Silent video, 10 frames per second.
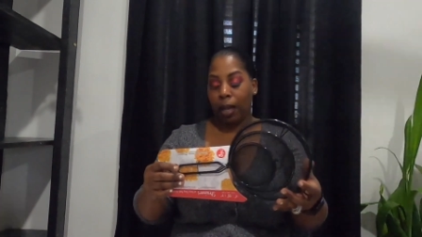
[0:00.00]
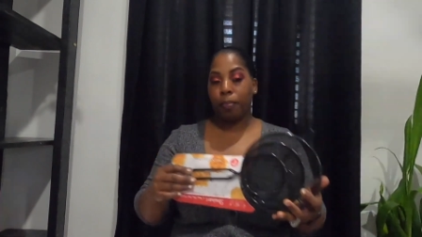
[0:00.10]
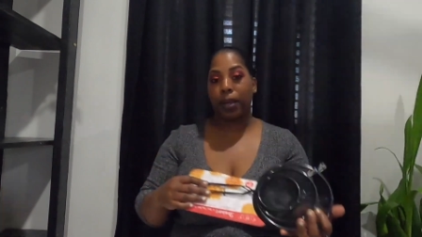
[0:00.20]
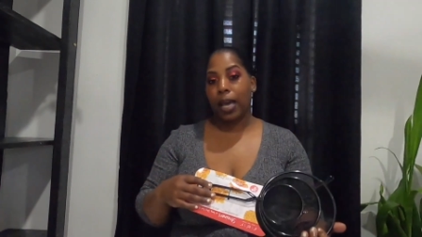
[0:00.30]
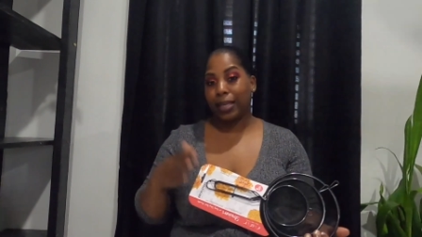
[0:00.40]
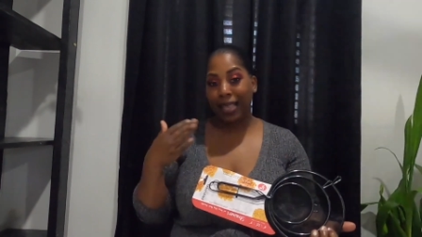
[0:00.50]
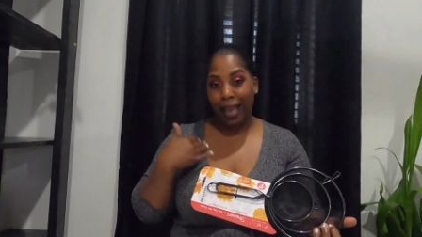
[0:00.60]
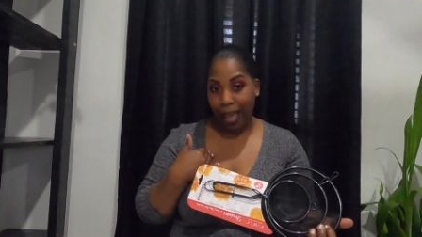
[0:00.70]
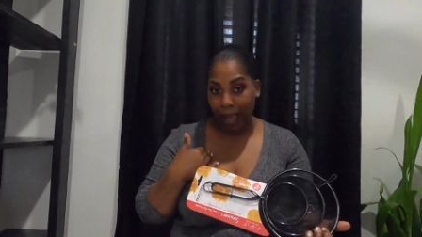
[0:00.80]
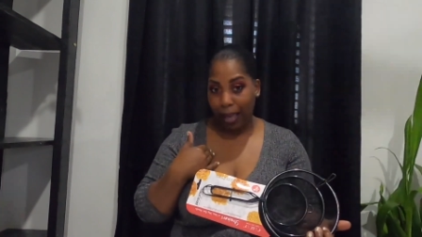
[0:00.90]
because
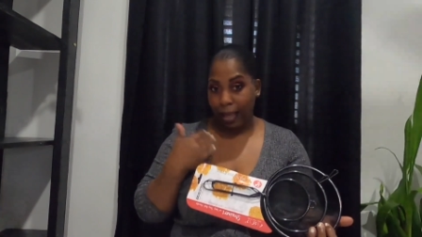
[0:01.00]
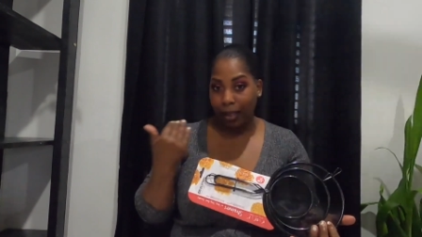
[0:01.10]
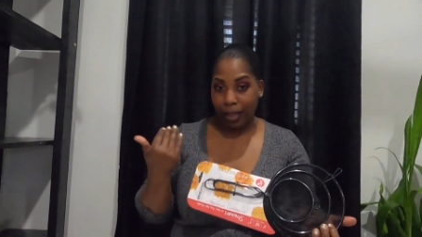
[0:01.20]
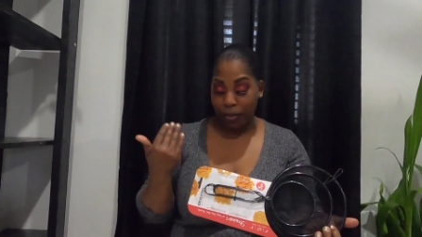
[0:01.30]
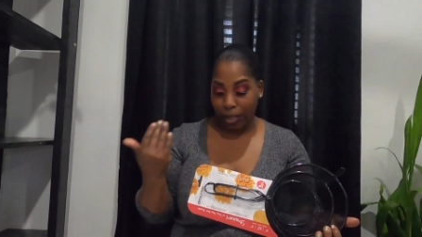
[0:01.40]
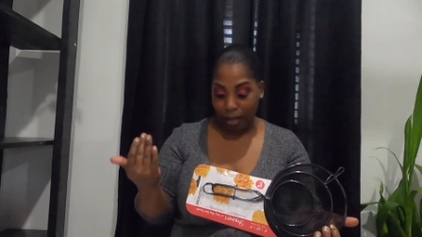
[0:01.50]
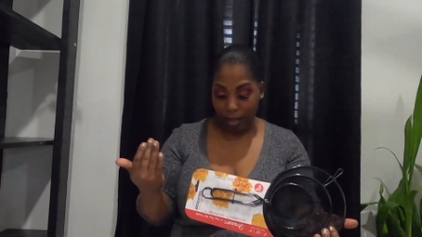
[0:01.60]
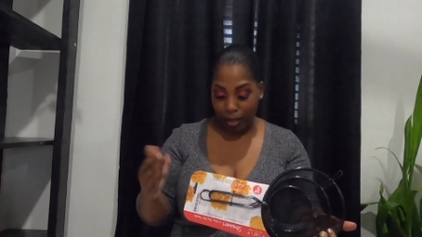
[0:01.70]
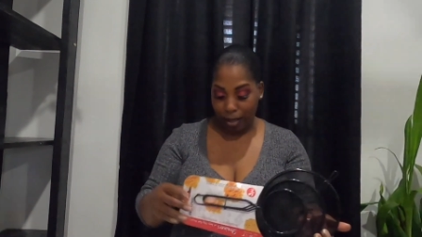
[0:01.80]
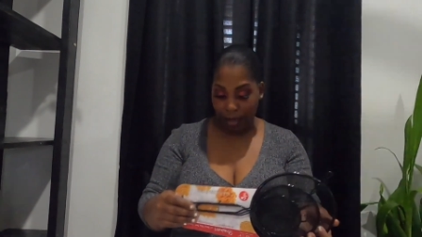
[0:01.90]
I love to
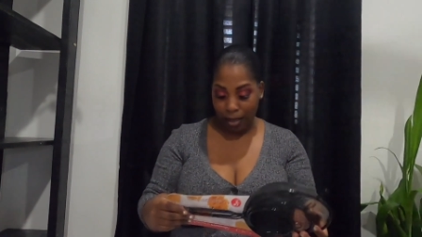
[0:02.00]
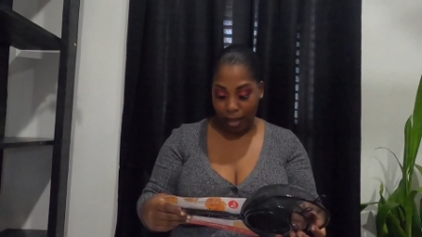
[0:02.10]
cook.